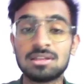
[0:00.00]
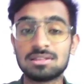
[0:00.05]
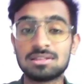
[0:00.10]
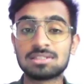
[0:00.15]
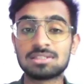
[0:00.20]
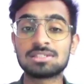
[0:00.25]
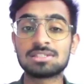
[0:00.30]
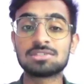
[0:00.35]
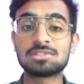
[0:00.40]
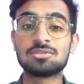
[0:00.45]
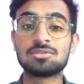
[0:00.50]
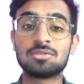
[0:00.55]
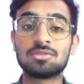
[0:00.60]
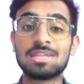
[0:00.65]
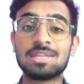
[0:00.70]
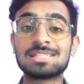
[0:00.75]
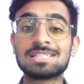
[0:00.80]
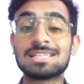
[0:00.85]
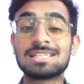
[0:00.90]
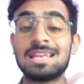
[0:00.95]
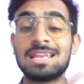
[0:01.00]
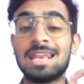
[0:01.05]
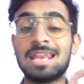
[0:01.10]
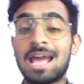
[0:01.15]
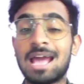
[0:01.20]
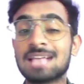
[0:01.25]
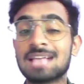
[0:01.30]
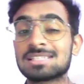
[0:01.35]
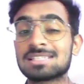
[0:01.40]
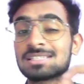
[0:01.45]
This is known as
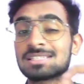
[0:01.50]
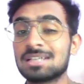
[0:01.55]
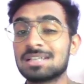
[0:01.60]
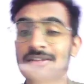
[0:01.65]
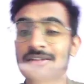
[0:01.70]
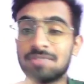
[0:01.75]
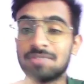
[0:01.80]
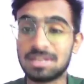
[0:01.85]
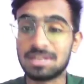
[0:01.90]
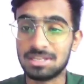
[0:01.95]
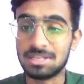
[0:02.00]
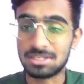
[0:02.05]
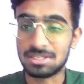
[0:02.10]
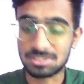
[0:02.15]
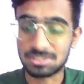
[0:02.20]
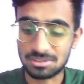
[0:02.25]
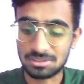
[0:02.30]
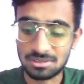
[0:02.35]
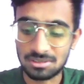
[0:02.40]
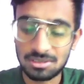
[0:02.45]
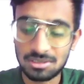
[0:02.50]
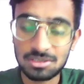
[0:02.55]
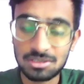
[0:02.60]
Lasker variation.